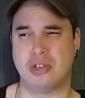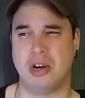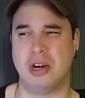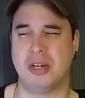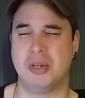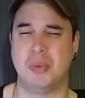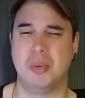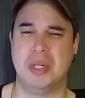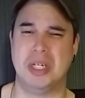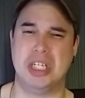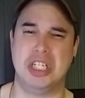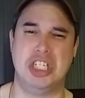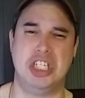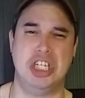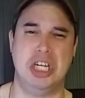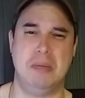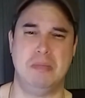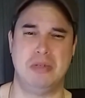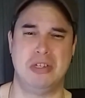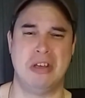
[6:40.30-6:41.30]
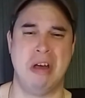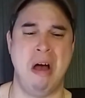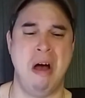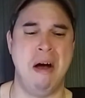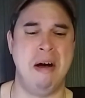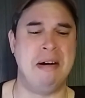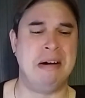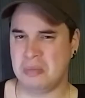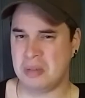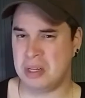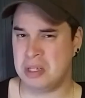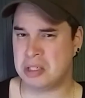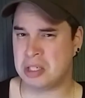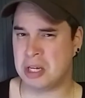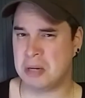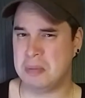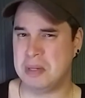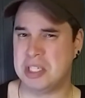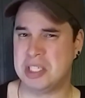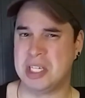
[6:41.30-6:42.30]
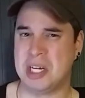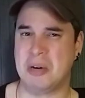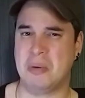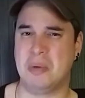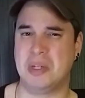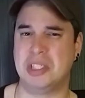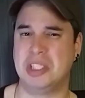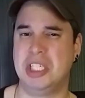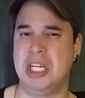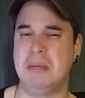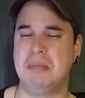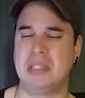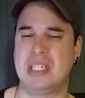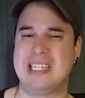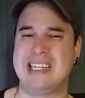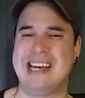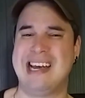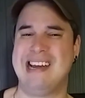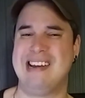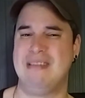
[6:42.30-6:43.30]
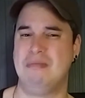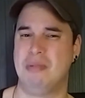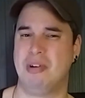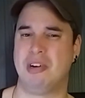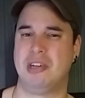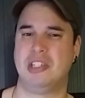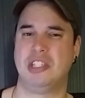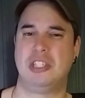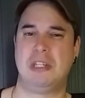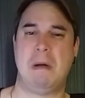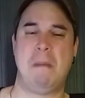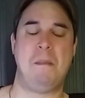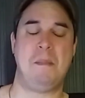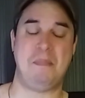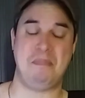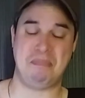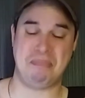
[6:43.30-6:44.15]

started with the chips. This is gonna be the second one, chips and candy bars.